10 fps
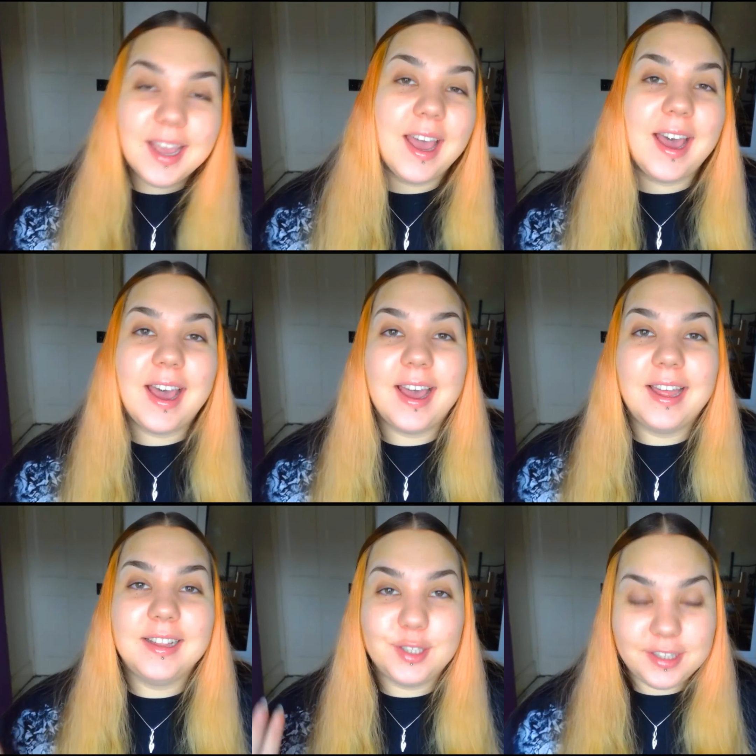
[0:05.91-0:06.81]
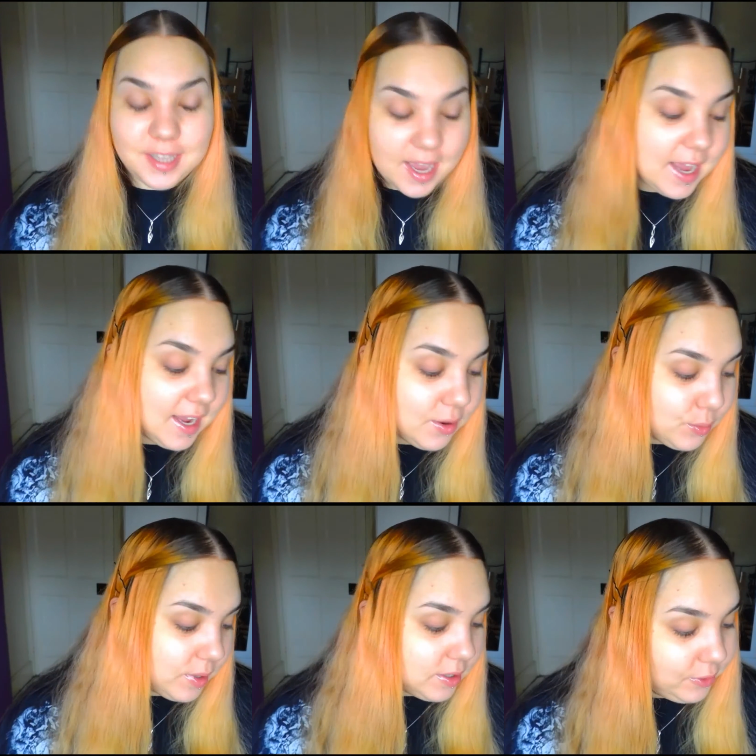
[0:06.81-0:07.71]
and today
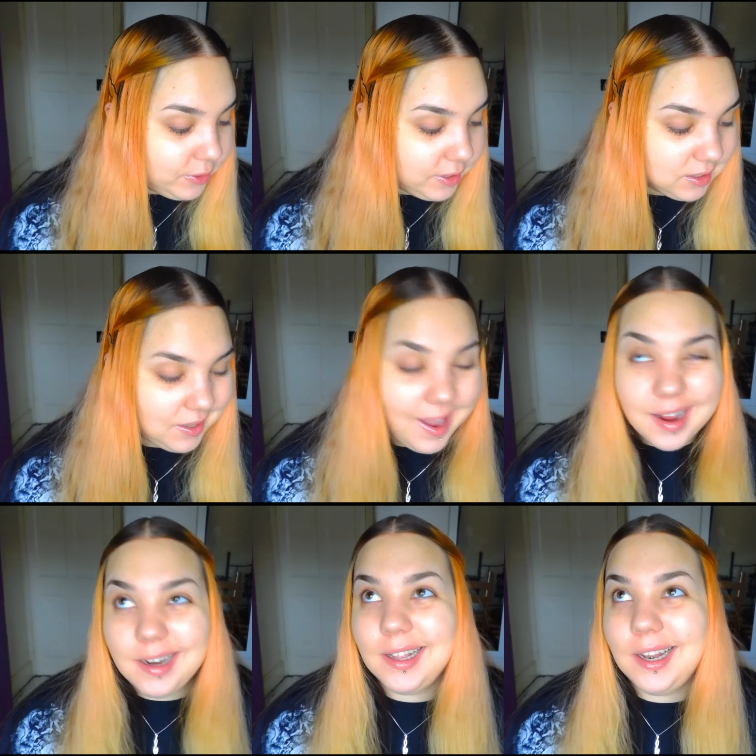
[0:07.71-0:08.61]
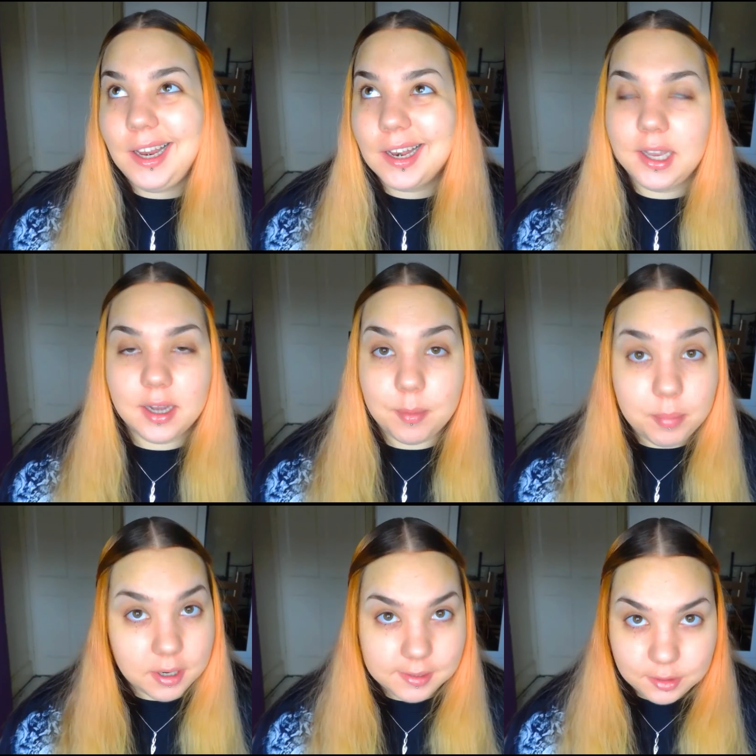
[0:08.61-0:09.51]
we're doing technically like a
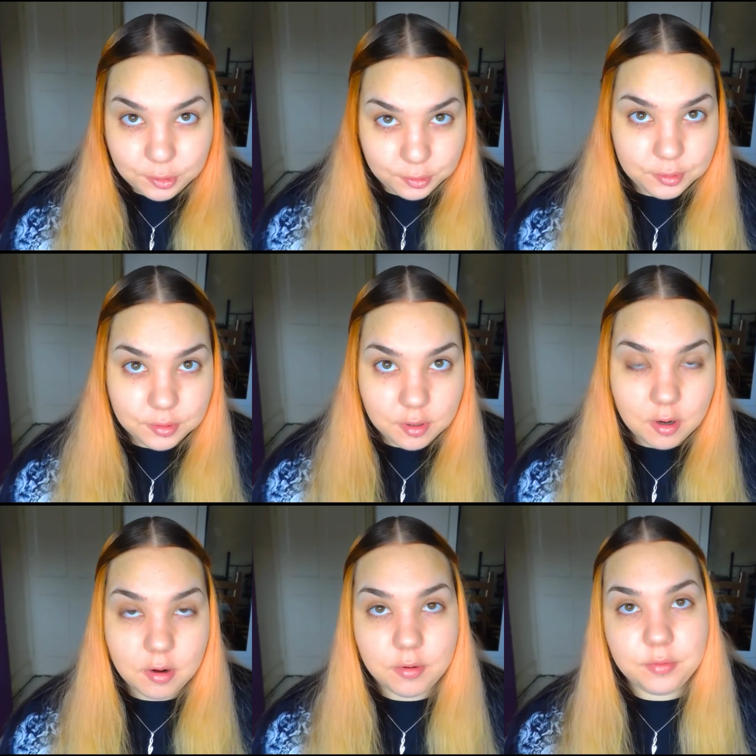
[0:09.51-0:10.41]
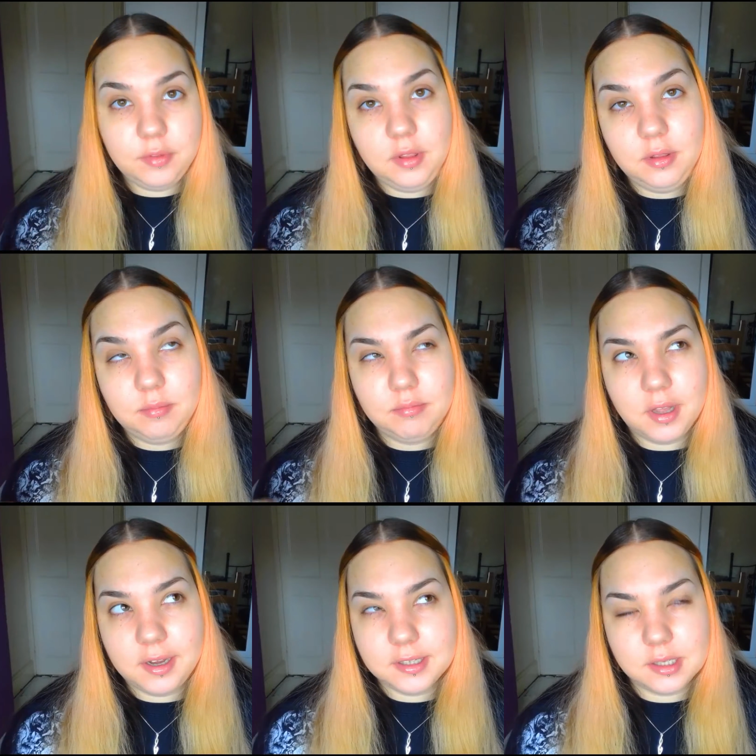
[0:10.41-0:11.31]
part 2 of
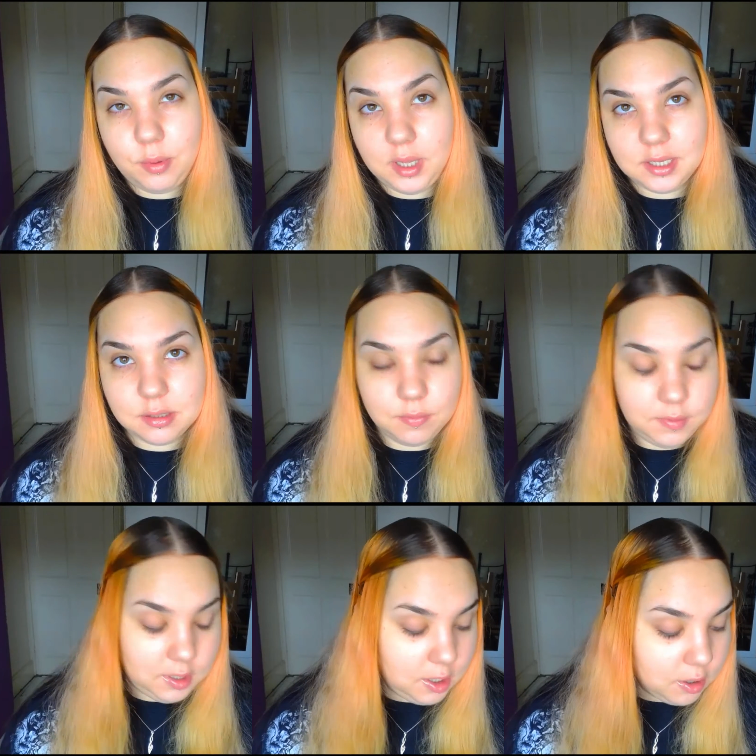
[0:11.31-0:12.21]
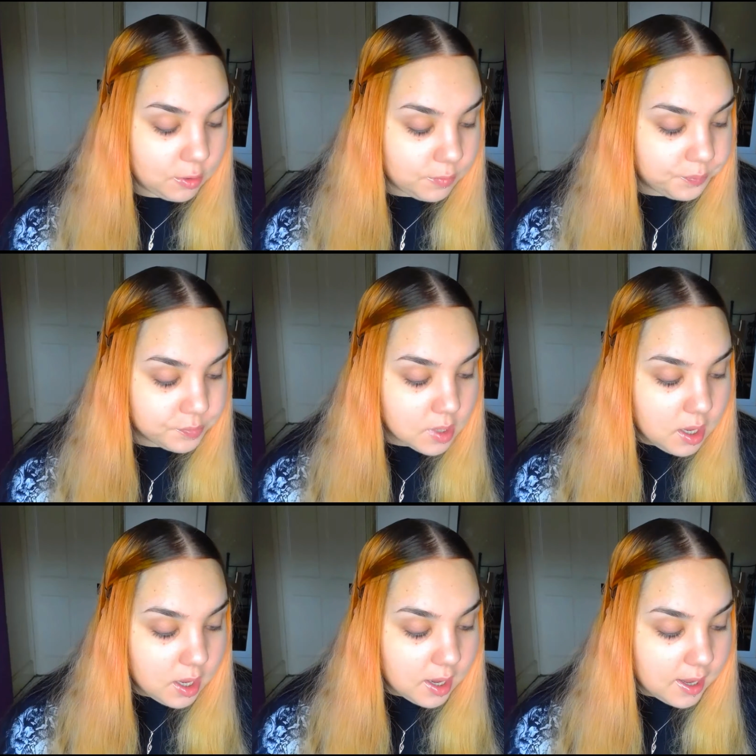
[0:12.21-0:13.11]
last week's video,
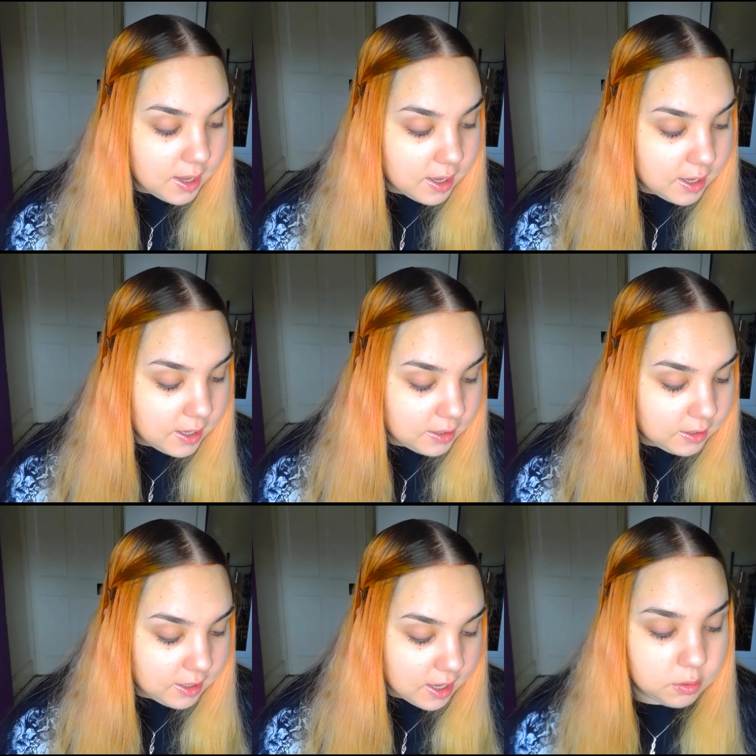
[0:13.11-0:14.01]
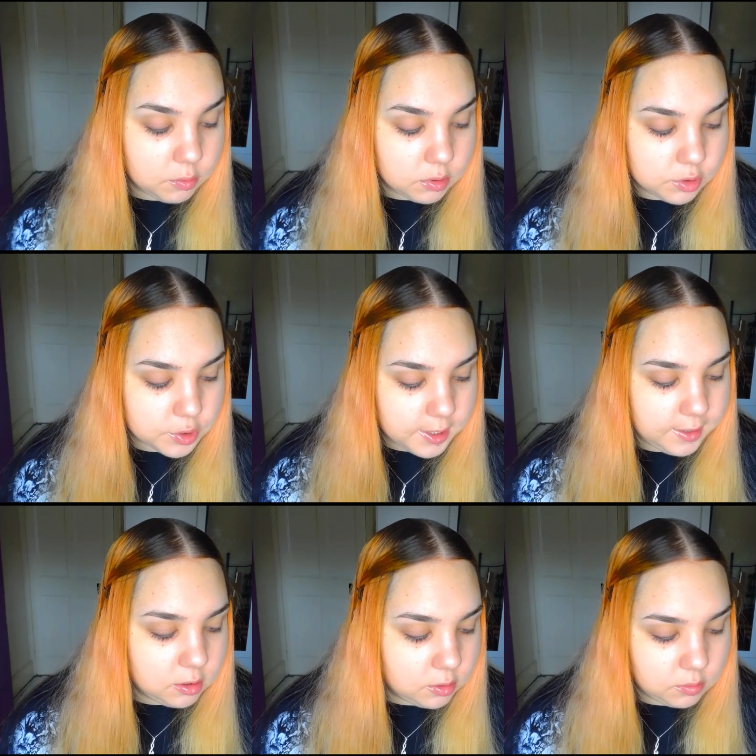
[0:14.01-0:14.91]
and yeah, I will
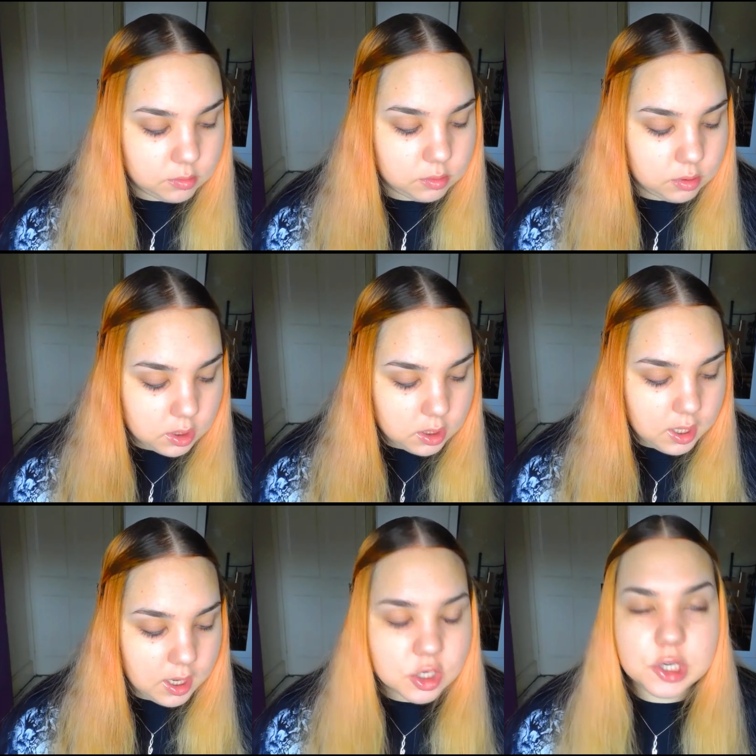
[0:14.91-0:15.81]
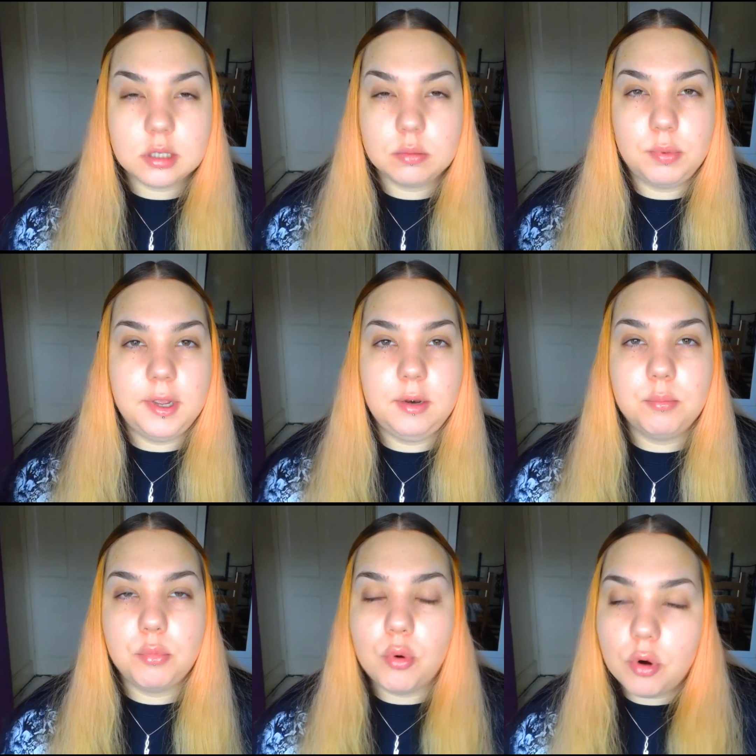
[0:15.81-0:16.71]
try to actually explain
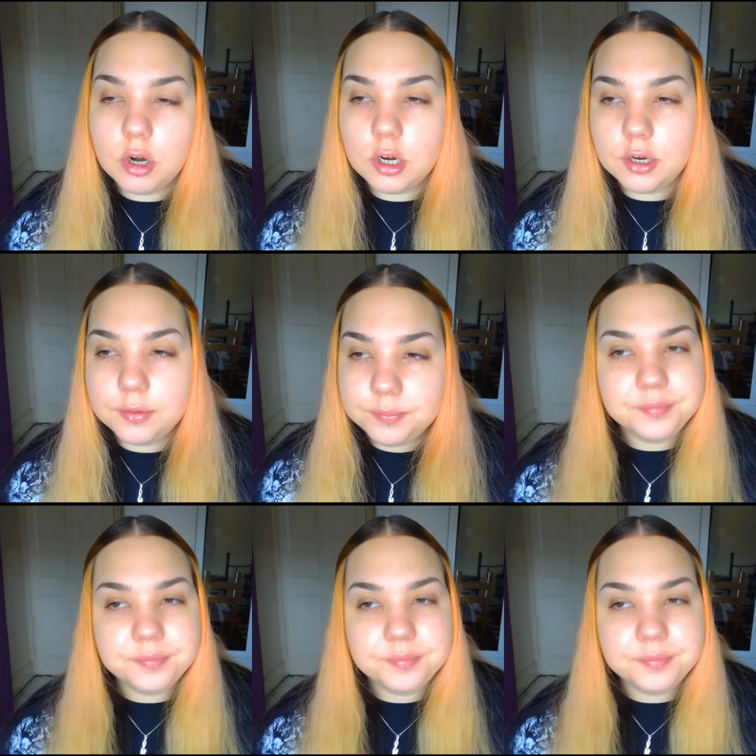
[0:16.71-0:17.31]
more